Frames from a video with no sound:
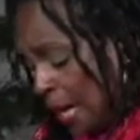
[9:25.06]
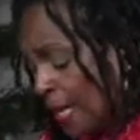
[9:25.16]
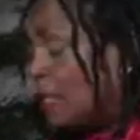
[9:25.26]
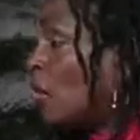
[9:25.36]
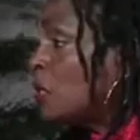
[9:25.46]

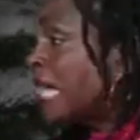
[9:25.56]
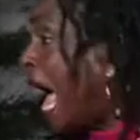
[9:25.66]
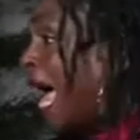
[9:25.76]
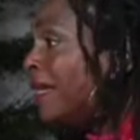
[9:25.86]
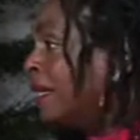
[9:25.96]
It's so
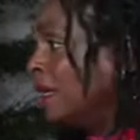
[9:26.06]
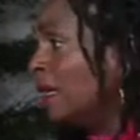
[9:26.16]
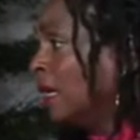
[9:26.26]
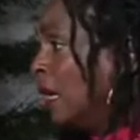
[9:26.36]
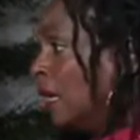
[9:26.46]
sad.
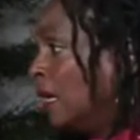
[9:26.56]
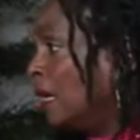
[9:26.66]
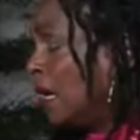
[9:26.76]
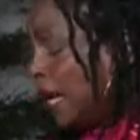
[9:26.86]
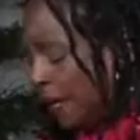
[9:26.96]

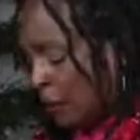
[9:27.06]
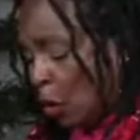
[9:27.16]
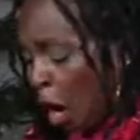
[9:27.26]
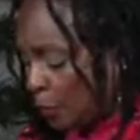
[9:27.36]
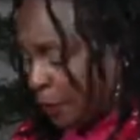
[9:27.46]
It's
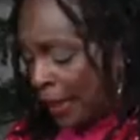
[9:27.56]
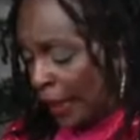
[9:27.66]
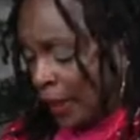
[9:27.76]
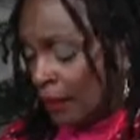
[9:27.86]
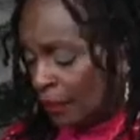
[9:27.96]
so
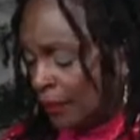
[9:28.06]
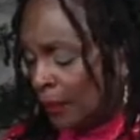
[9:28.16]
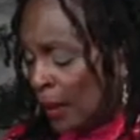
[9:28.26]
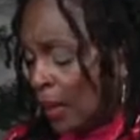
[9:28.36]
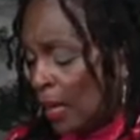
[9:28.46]
heartbreaking.
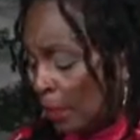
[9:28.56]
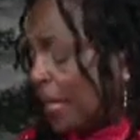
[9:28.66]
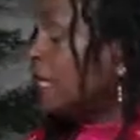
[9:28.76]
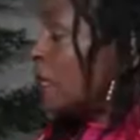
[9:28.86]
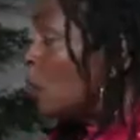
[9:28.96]
But this